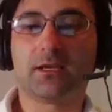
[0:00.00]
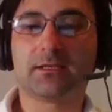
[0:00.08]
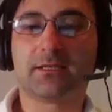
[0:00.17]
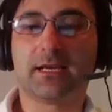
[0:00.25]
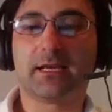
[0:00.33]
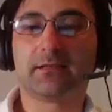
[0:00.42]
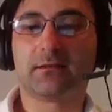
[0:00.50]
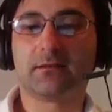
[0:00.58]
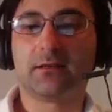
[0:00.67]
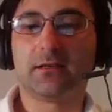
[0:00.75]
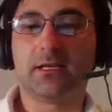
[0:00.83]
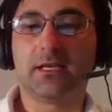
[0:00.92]
is that
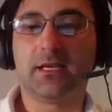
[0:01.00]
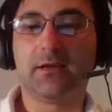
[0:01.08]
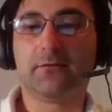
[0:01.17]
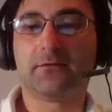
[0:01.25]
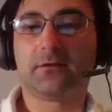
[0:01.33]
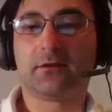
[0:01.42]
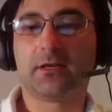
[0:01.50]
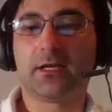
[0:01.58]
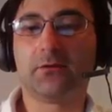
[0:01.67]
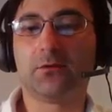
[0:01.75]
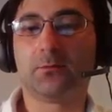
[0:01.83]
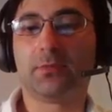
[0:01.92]
if
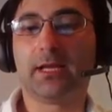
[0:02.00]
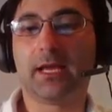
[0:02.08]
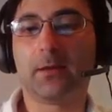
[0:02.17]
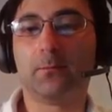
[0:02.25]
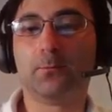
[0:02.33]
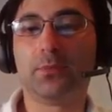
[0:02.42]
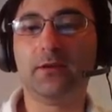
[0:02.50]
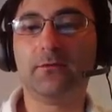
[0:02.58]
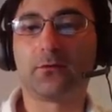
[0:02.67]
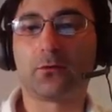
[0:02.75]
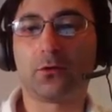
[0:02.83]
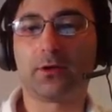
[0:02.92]
he will play
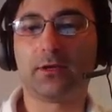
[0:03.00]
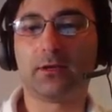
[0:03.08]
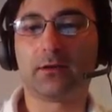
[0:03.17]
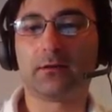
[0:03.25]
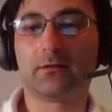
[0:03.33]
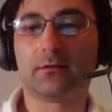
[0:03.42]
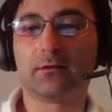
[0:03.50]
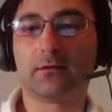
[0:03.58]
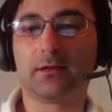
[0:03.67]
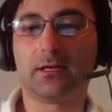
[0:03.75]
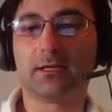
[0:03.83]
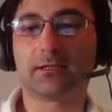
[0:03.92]
b4 here
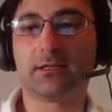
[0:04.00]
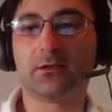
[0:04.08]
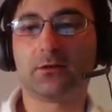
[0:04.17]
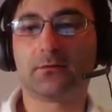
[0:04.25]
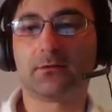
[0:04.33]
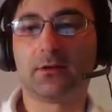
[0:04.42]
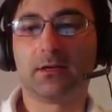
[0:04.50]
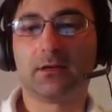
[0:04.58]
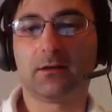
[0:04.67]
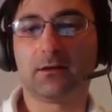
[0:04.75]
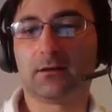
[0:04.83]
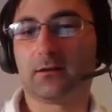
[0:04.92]
instead of
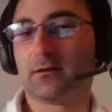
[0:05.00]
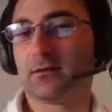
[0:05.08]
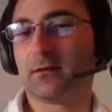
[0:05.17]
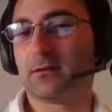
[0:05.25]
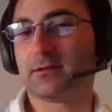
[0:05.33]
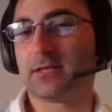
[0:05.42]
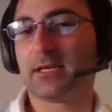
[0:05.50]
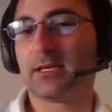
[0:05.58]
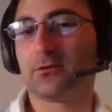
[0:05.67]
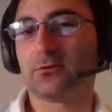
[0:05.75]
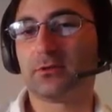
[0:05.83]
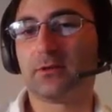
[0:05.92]

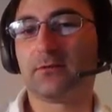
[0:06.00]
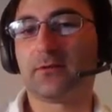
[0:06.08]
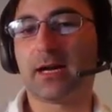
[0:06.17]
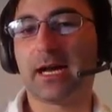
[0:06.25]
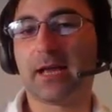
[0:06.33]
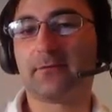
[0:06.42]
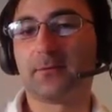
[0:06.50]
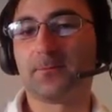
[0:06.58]
taking on d5,